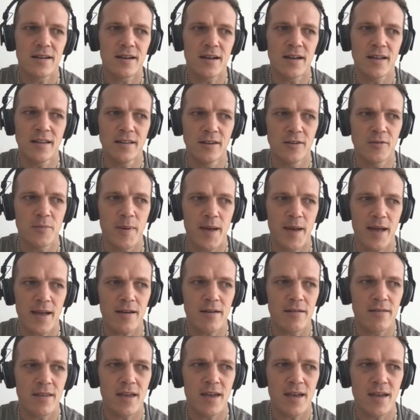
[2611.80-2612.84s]
I look
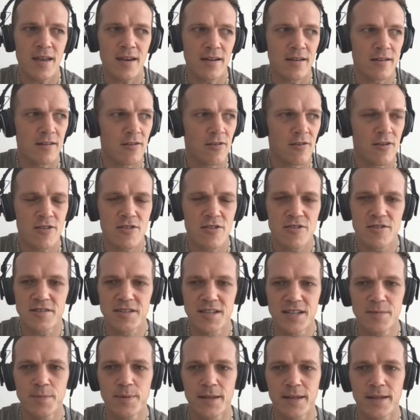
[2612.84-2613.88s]
back on that and cringe
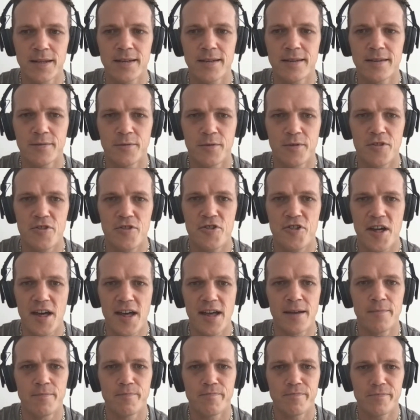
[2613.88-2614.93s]
deeply with
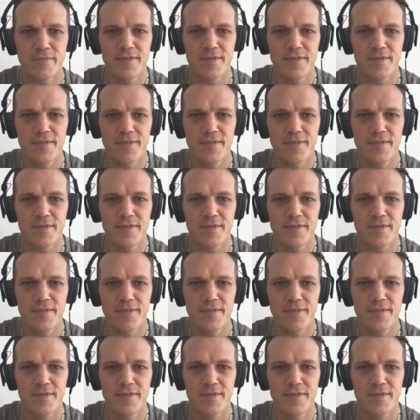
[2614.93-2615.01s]
shame,